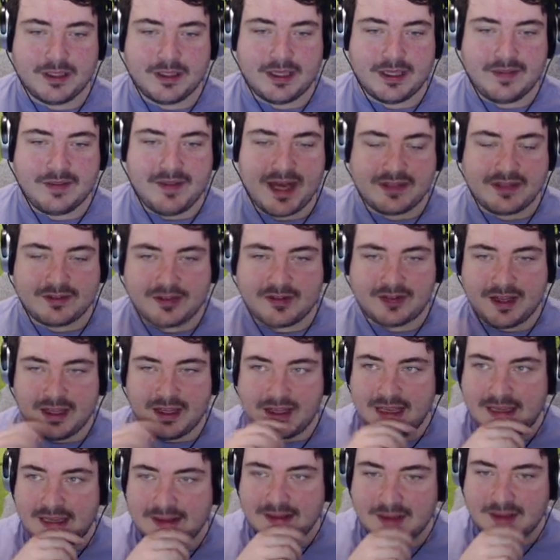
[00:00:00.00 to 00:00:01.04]
And that's
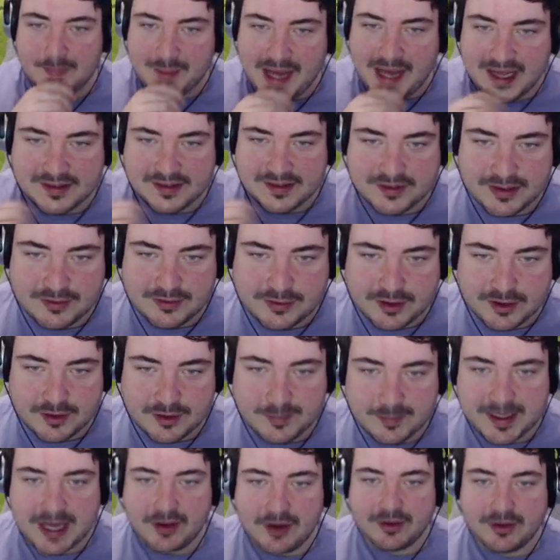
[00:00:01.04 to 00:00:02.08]
it. Hit the pads. He's going
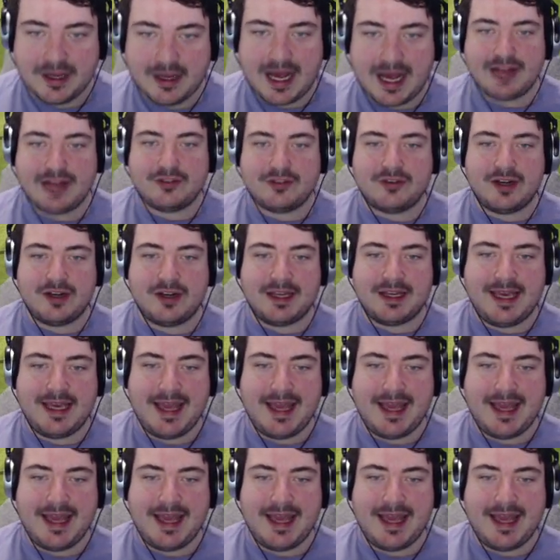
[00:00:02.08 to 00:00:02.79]
to be on a hat trick